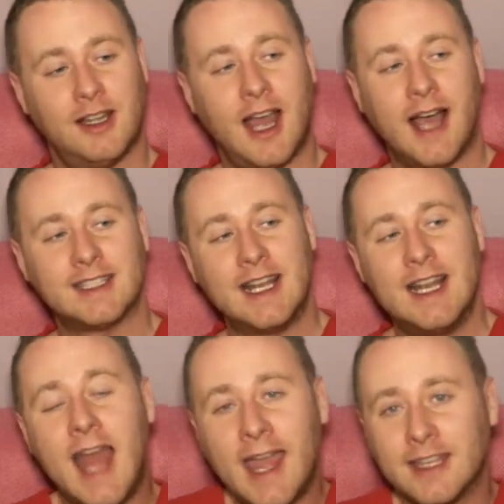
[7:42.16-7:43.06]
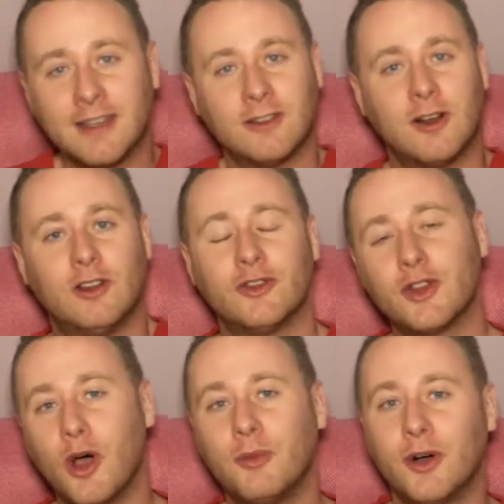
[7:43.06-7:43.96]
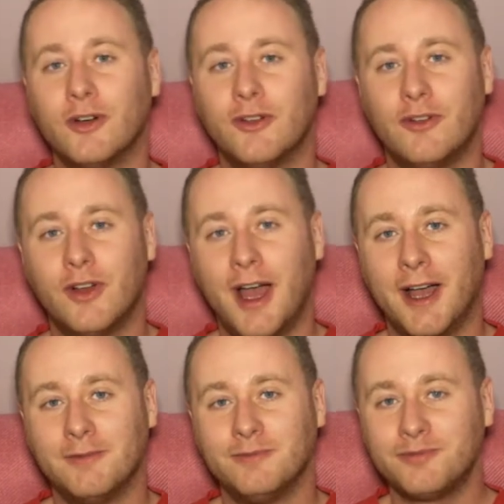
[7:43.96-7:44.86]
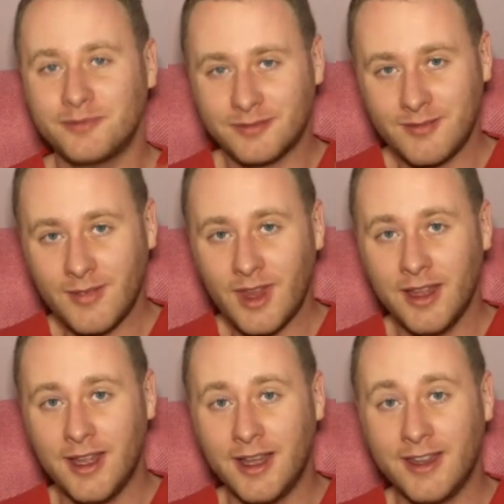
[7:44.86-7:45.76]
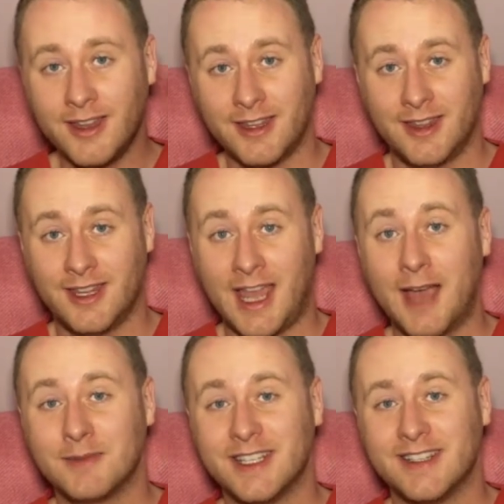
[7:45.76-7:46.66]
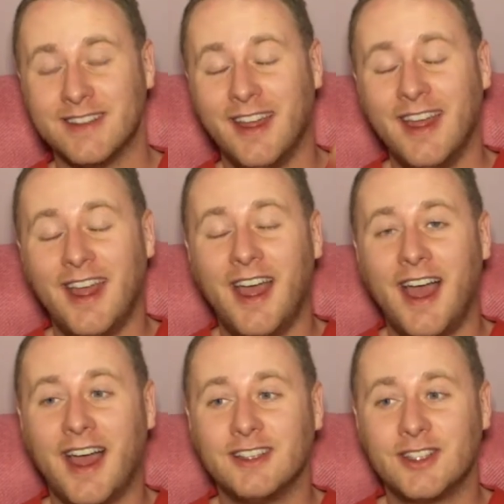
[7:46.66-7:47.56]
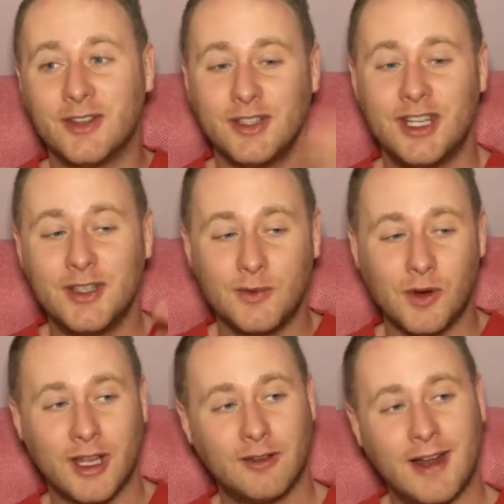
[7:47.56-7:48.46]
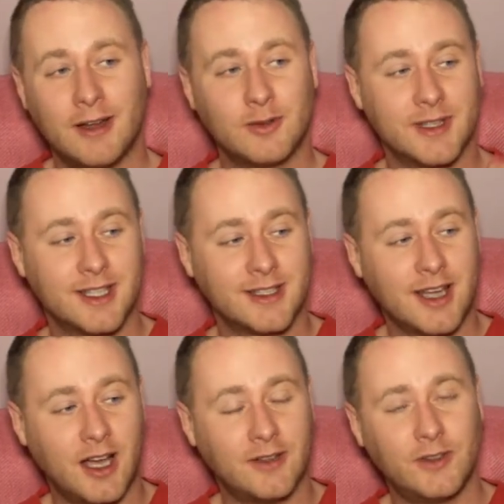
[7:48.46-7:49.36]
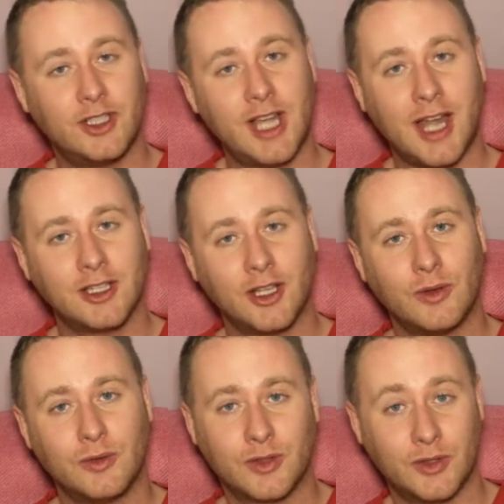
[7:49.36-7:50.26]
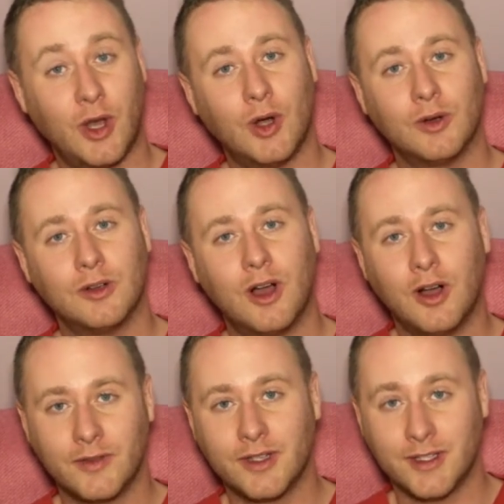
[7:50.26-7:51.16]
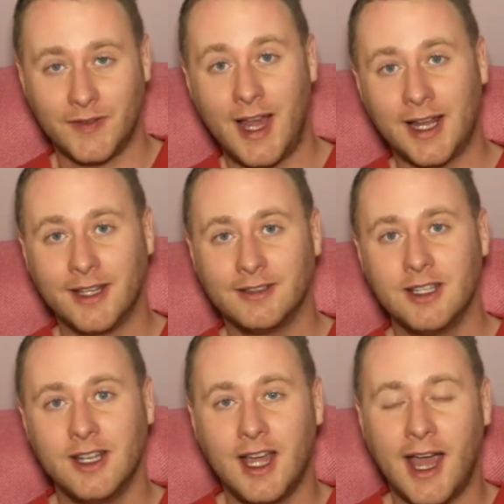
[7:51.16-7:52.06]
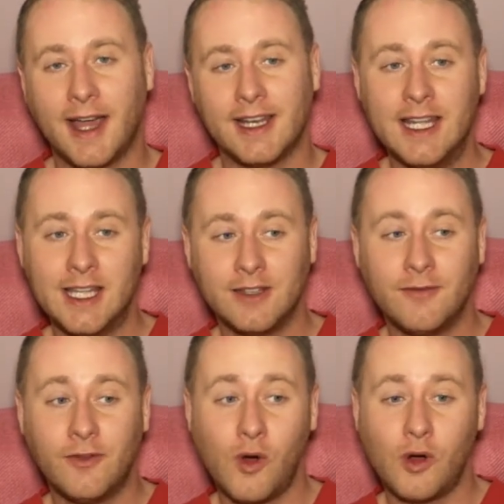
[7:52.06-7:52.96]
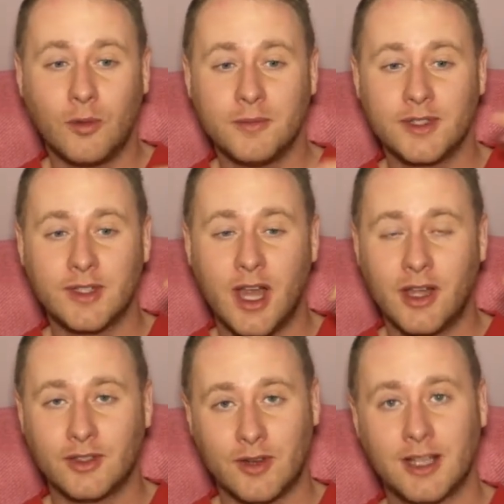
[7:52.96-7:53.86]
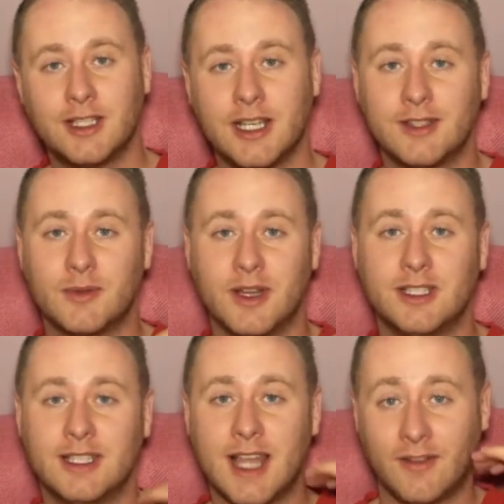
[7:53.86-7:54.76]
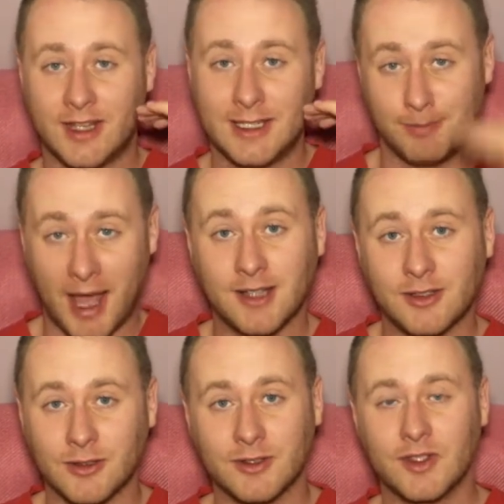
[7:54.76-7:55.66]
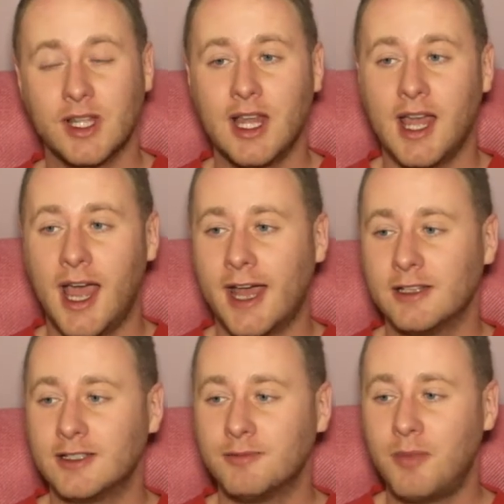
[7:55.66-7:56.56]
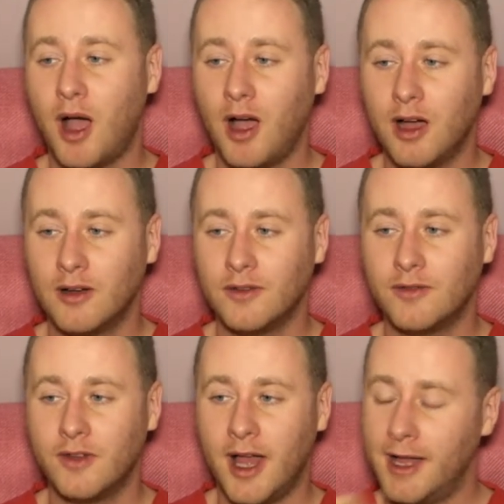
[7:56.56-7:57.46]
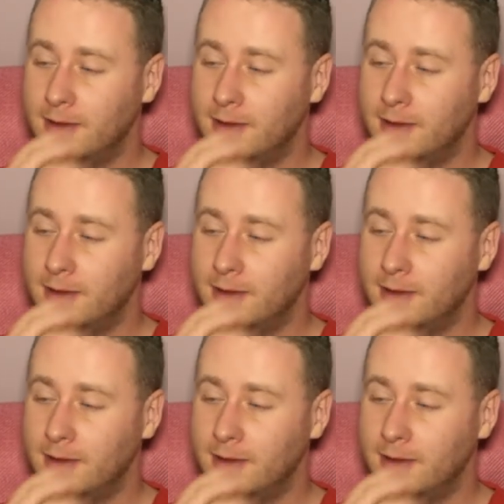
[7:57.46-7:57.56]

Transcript: as a layer on top of the captain. And so she's walking around with this kind of shadow soul of this fella, and he informs her strategies when she's having these battles. And part of